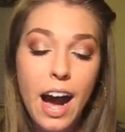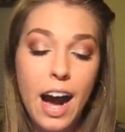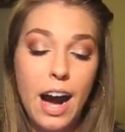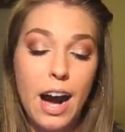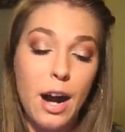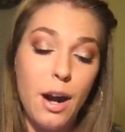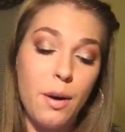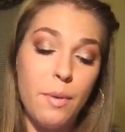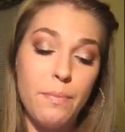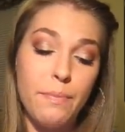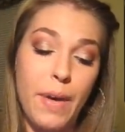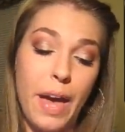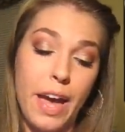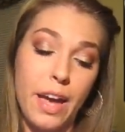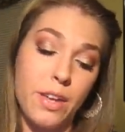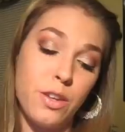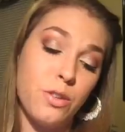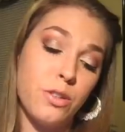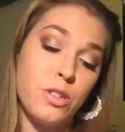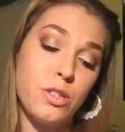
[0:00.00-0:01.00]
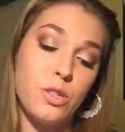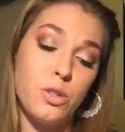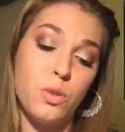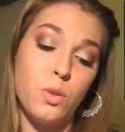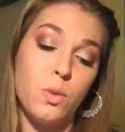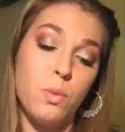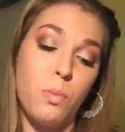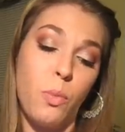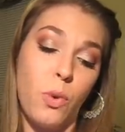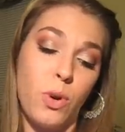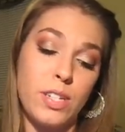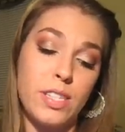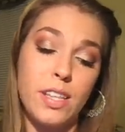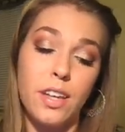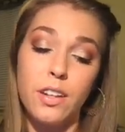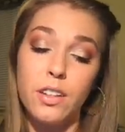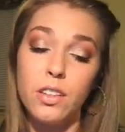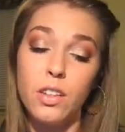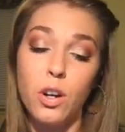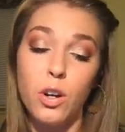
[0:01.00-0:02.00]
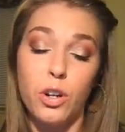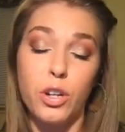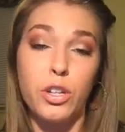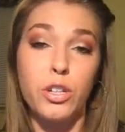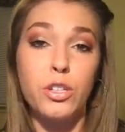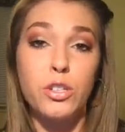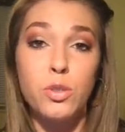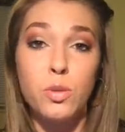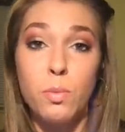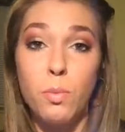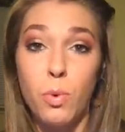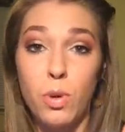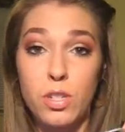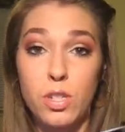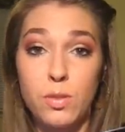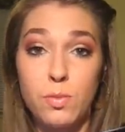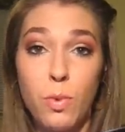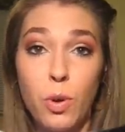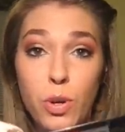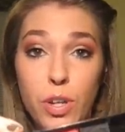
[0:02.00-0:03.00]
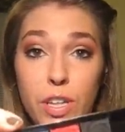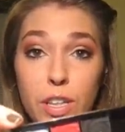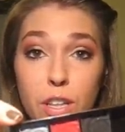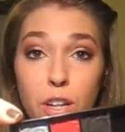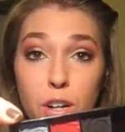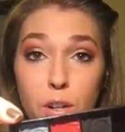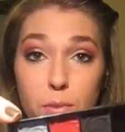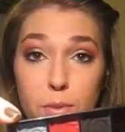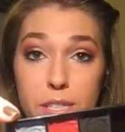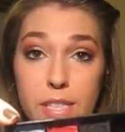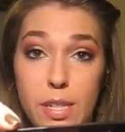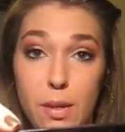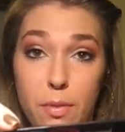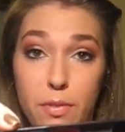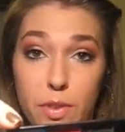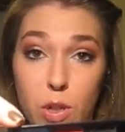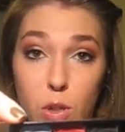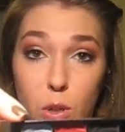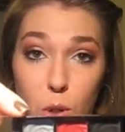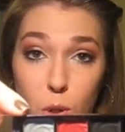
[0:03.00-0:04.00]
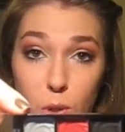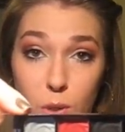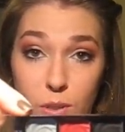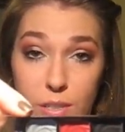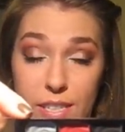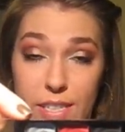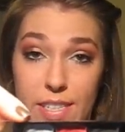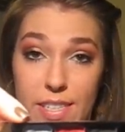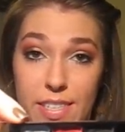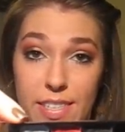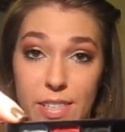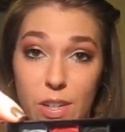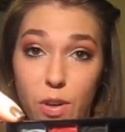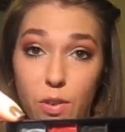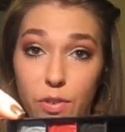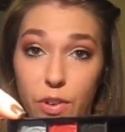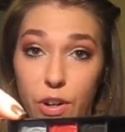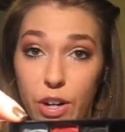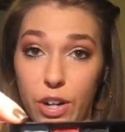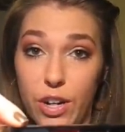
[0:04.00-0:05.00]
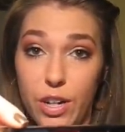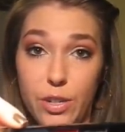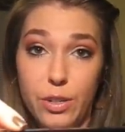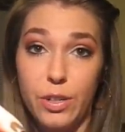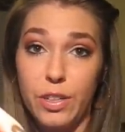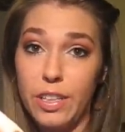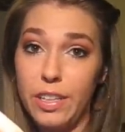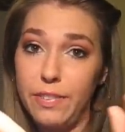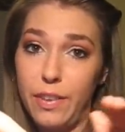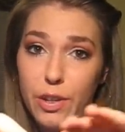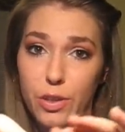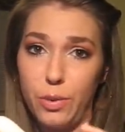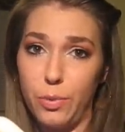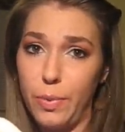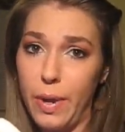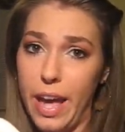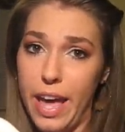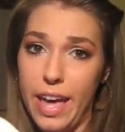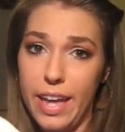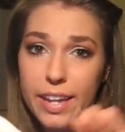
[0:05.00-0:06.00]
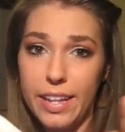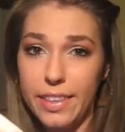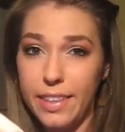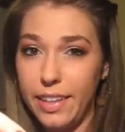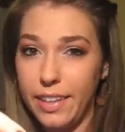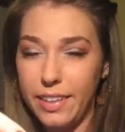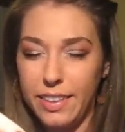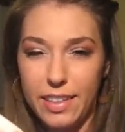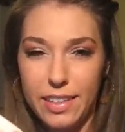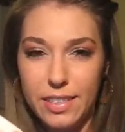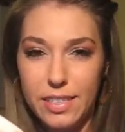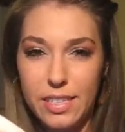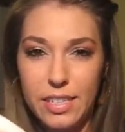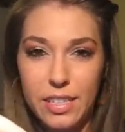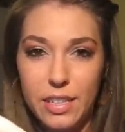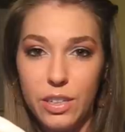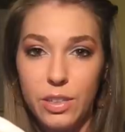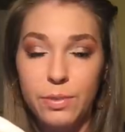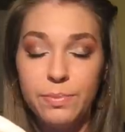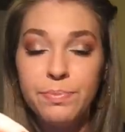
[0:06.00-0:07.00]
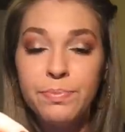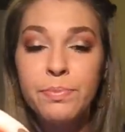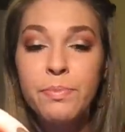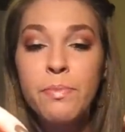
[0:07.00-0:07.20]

Um, you could do a more subtle look or you could do a more smoky look with some of the gold and the silver and you could leave out the red and like the teal.